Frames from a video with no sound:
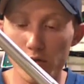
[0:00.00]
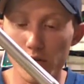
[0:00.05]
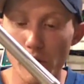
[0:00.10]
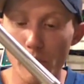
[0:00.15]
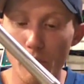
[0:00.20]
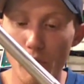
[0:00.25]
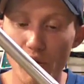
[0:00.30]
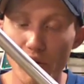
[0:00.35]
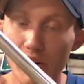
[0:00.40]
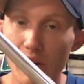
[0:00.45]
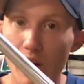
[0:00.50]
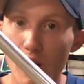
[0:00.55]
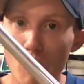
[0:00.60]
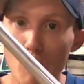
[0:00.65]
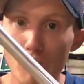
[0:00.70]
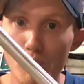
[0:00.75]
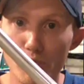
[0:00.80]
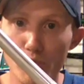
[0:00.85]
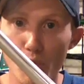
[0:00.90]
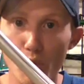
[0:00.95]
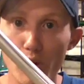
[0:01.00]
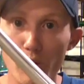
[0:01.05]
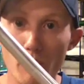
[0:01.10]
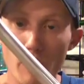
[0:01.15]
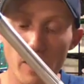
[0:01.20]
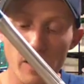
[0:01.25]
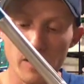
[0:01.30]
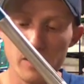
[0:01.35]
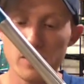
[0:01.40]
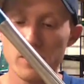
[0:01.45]
They put it out
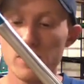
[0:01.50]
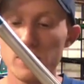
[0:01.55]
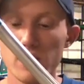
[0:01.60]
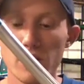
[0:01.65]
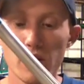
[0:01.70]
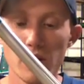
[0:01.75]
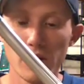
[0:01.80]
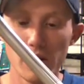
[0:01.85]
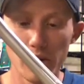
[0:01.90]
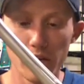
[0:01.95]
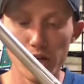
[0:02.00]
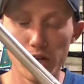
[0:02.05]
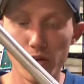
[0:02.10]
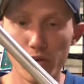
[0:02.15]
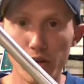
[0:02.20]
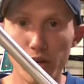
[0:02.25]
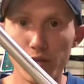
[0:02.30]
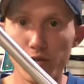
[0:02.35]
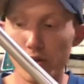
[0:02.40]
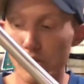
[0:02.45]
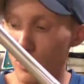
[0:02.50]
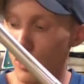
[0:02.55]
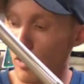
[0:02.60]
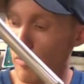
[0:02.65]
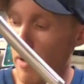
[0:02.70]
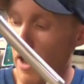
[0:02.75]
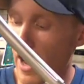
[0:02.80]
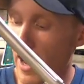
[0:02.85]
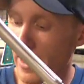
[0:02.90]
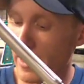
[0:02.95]
$20, you know, individually
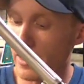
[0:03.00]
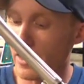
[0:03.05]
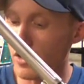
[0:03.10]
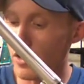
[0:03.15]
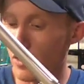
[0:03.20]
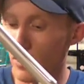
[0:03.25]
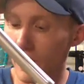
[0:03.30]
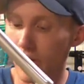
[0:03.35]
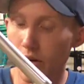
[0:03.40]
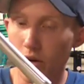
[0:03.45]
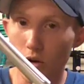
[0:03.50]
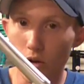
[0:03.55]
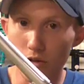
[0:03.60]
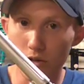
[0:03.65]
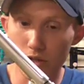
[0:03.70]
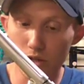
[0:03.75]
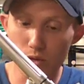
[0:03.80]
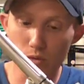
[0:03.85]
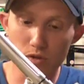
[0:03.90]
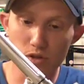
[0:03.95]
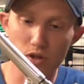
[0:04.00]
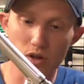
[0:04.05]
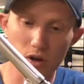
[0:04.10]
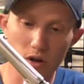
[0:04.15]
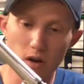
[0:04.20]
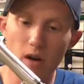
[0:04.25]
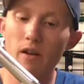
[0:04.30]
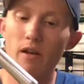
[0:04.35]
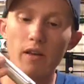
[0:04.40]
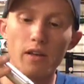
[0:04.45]
packaged like all these ones
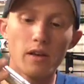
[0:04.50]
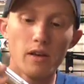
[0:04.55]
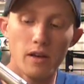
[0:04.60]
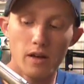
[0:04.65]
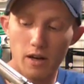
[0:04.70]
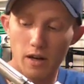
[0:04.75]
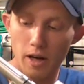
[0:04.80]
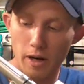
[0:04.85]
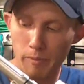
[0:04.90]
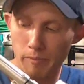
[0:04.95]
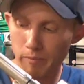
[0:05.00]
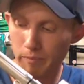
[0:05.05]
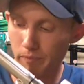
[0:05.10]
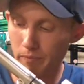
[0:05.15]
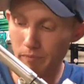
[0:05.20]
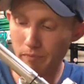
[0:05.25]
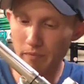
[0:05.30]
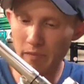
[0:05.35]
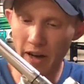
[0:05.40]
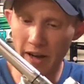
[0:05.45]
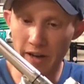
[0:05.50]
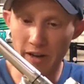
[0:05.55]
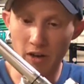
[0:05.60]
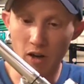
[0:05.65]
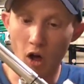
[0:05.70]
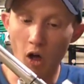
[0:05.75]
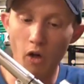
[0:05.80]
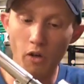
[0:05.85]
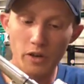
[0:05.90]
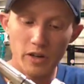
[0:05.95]
are, and
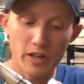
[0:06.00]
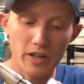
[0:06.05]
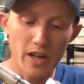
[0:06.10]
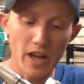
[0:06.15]
call it a